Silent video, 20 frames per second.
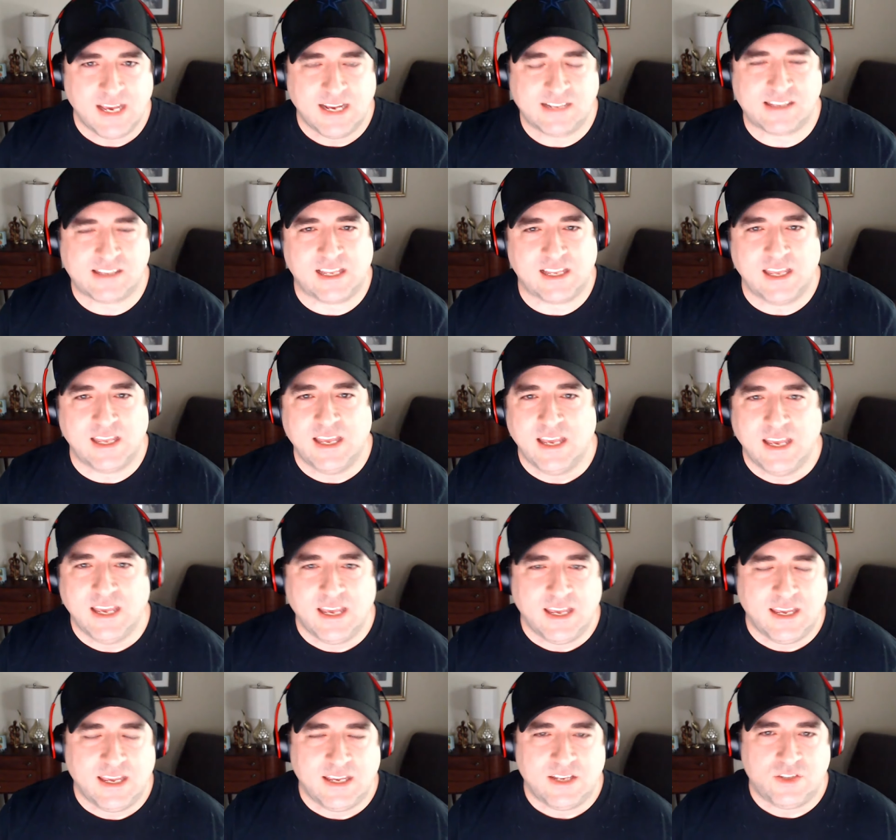it's like,
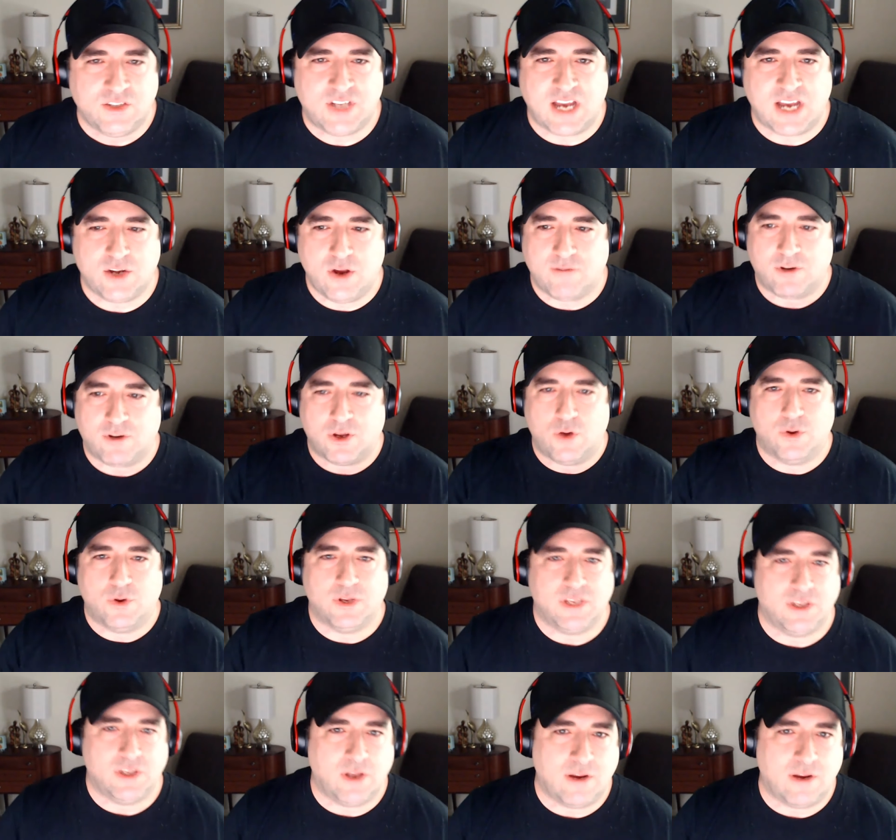John, you ever go,
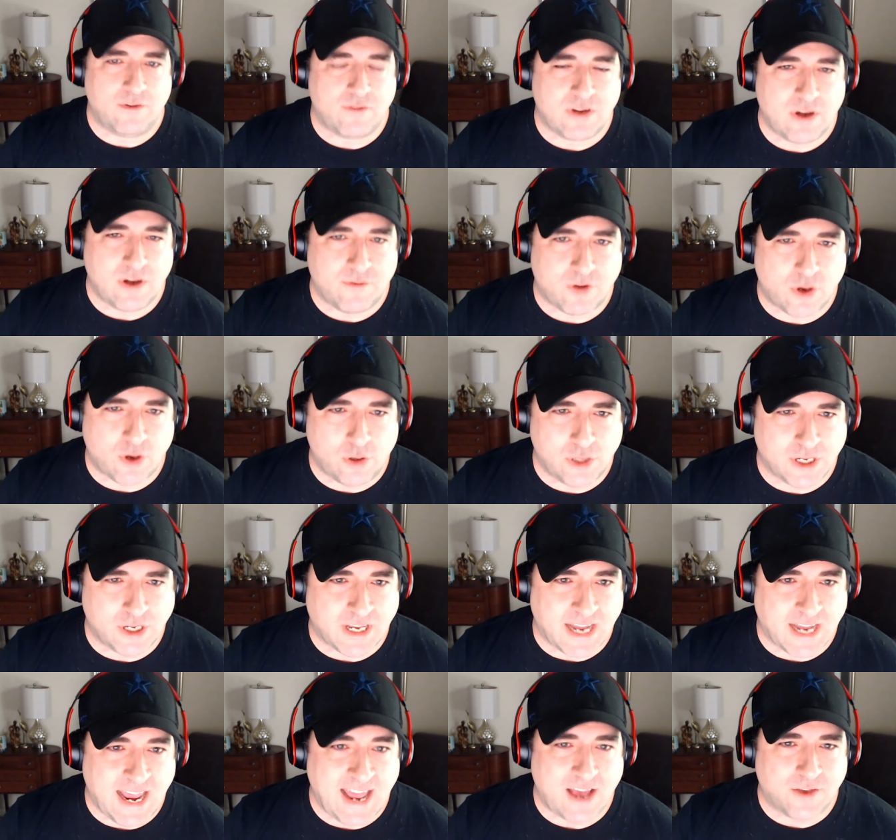you, er, you ever go
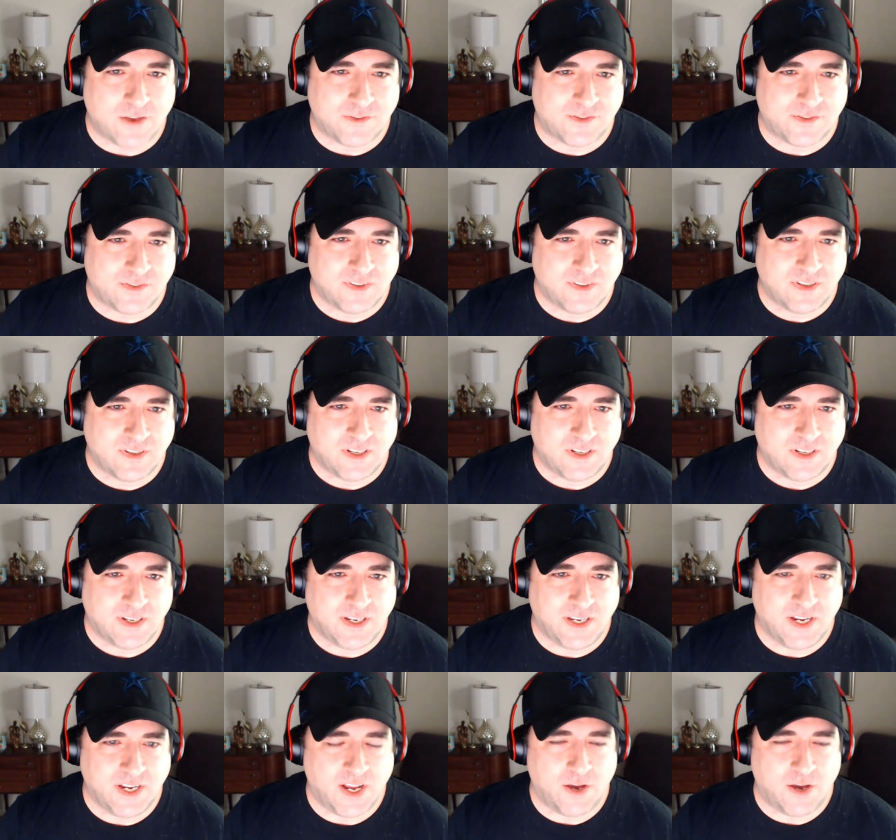look at a house,
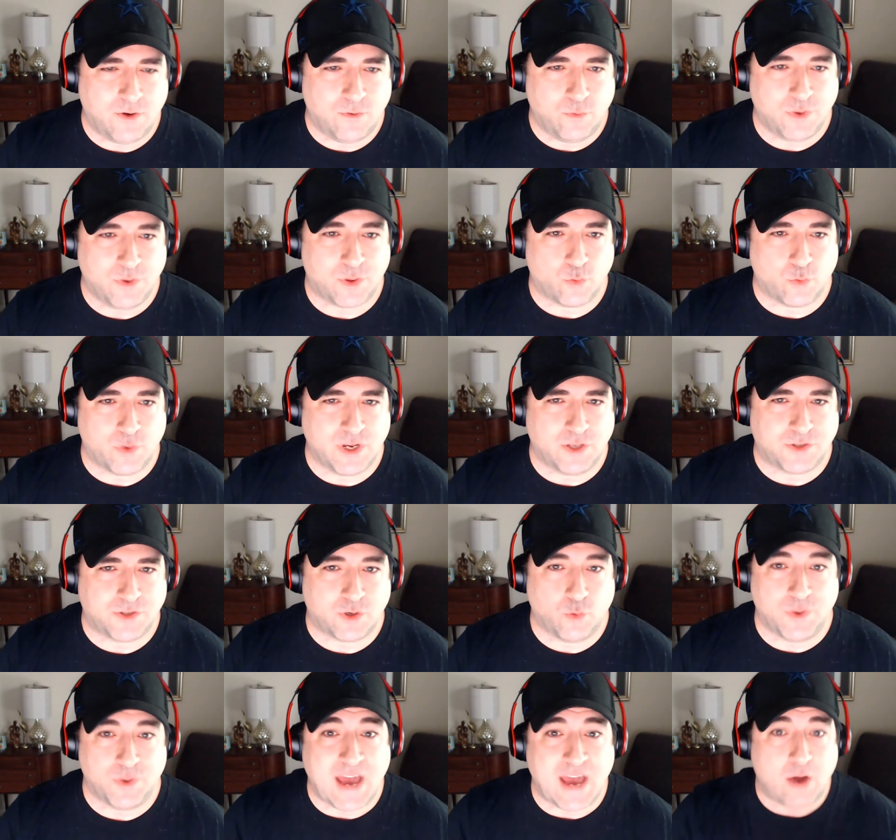you know, with a
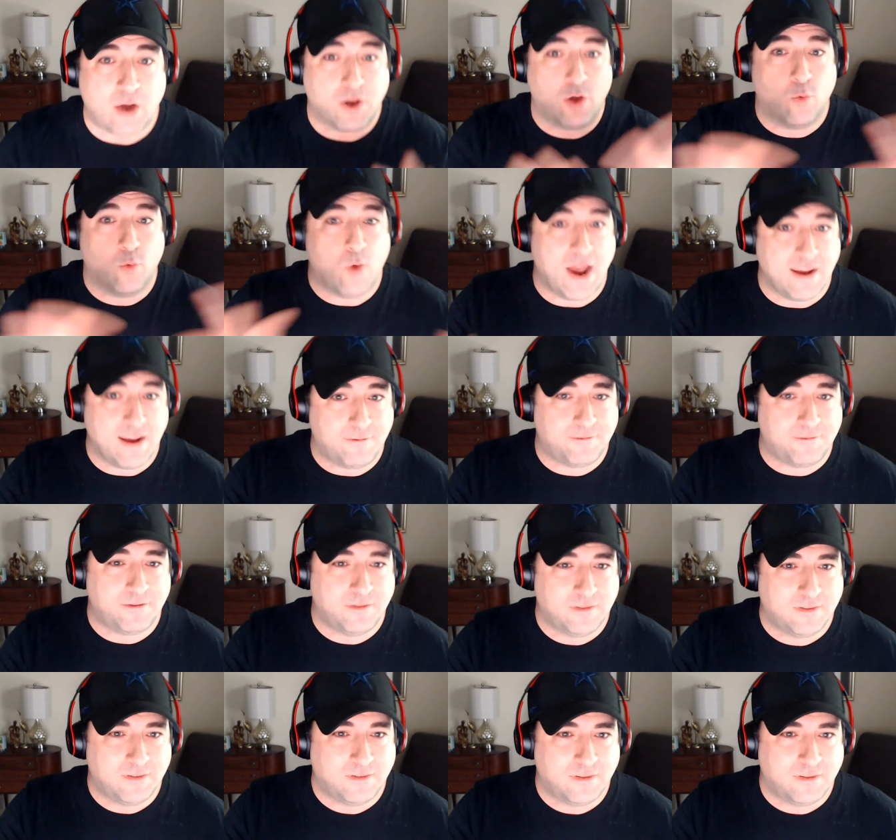realtor without your wife,
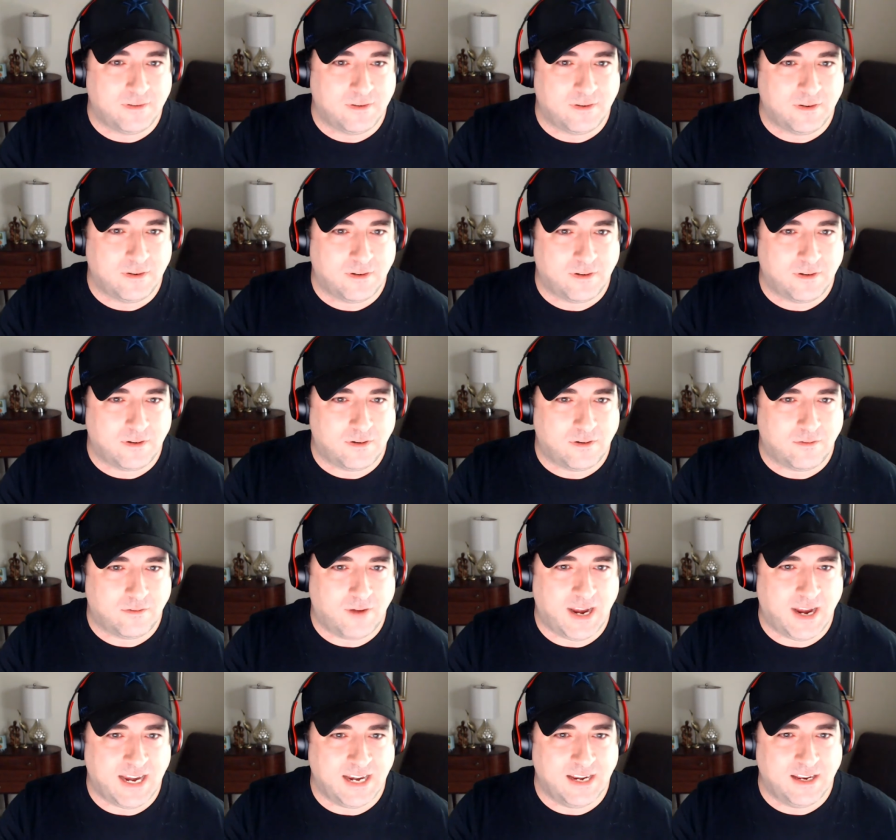
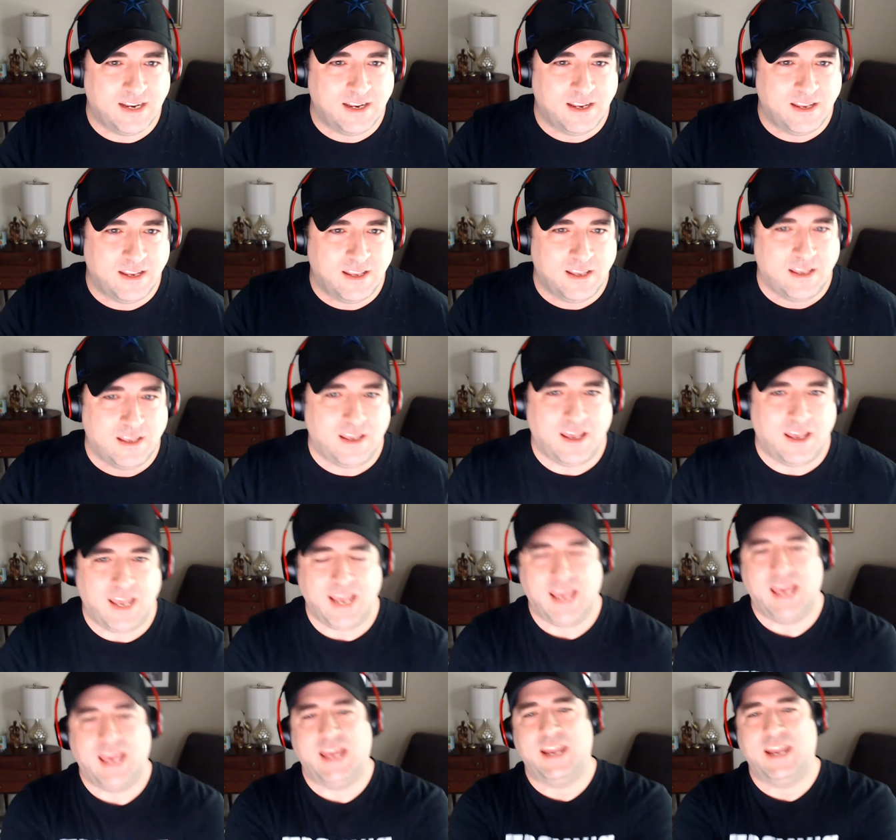right?
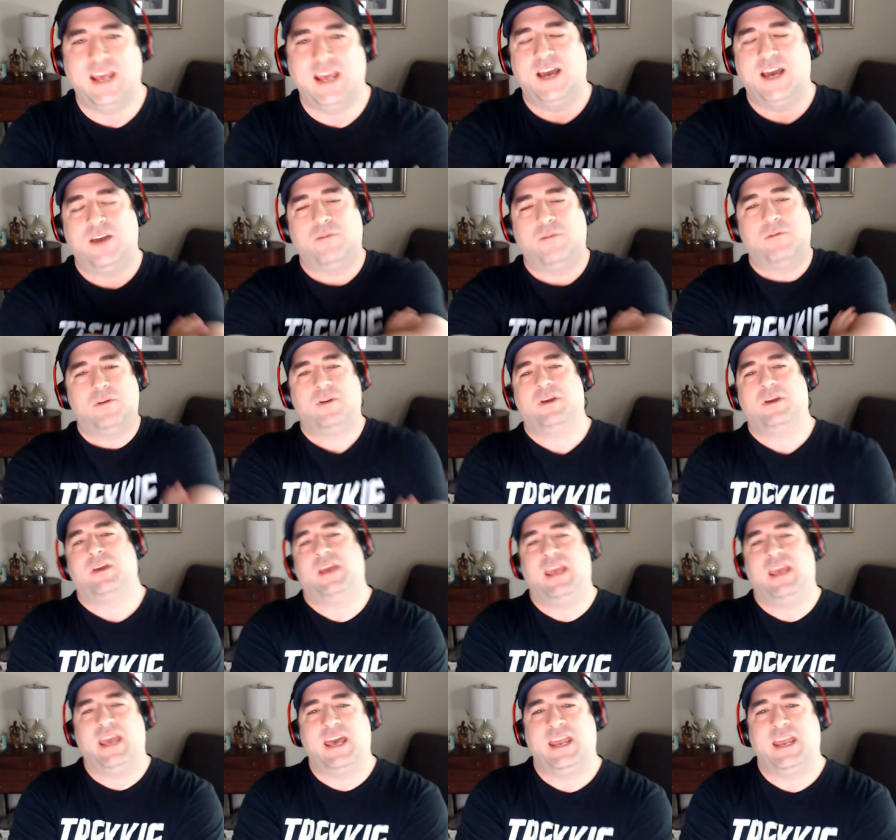And, uh,
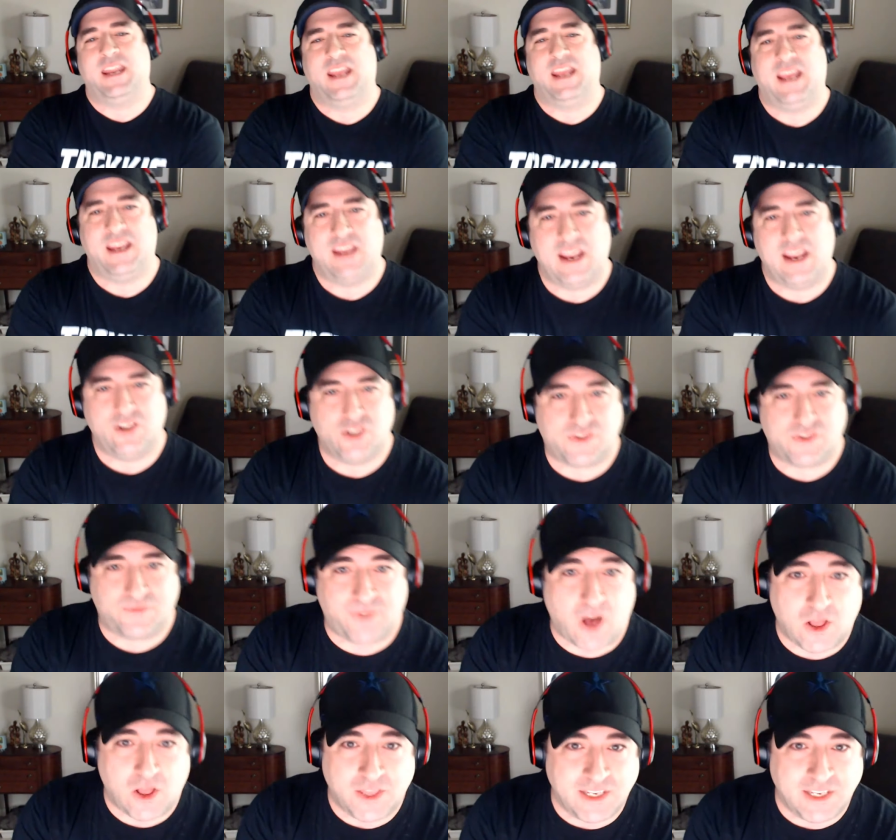and, and, and just
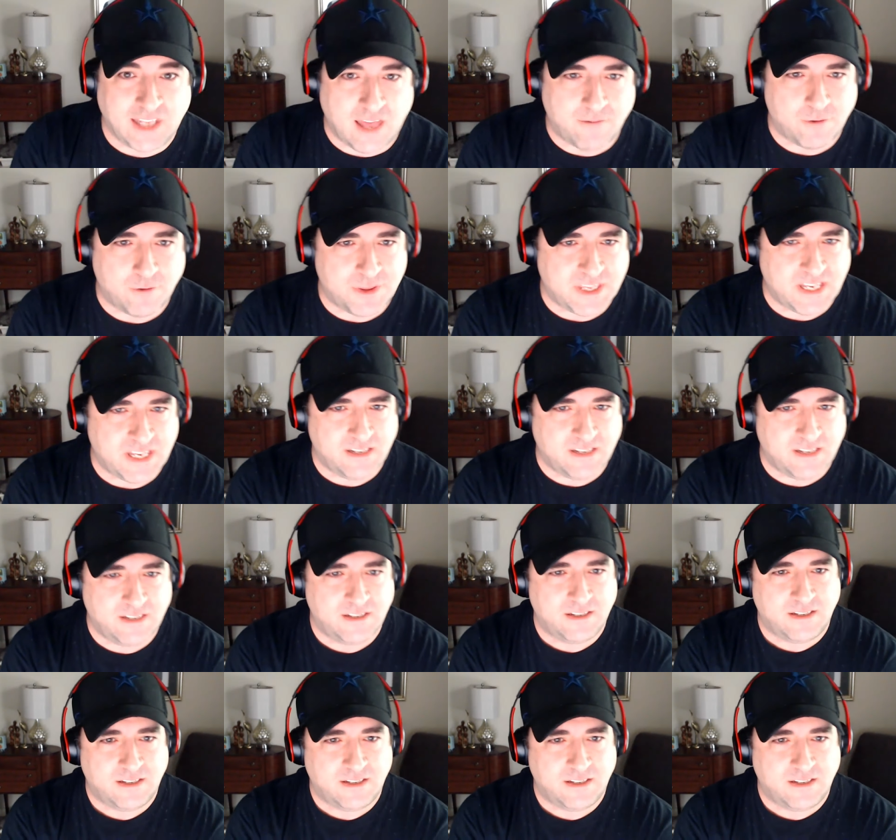fall in love with it.